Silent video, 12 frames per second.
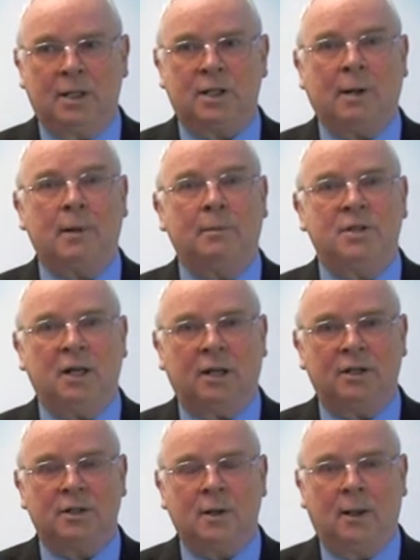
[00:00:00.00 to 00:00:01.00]
Step number
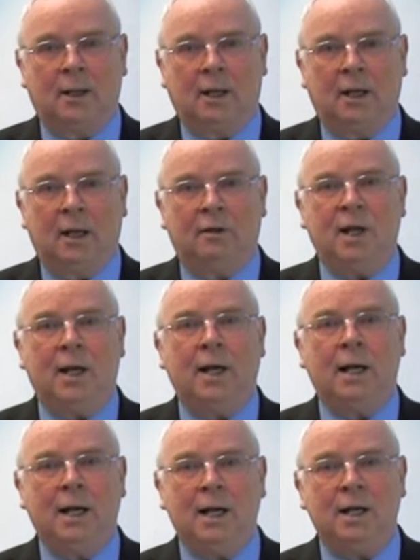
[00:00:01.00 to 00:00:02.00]
6,
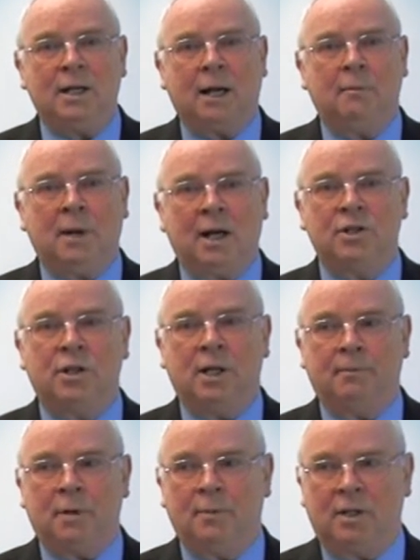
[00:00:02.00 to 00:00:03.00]
then lead and manage
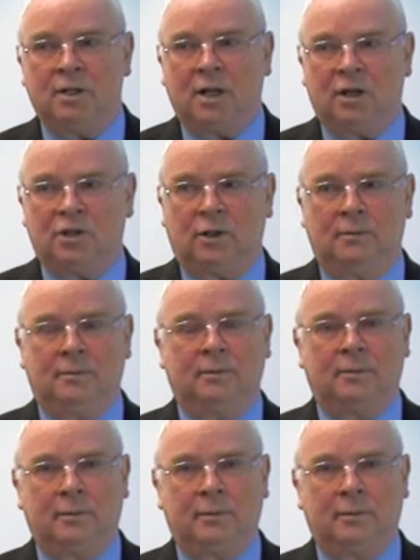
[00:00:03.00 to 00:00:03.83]
the implementation.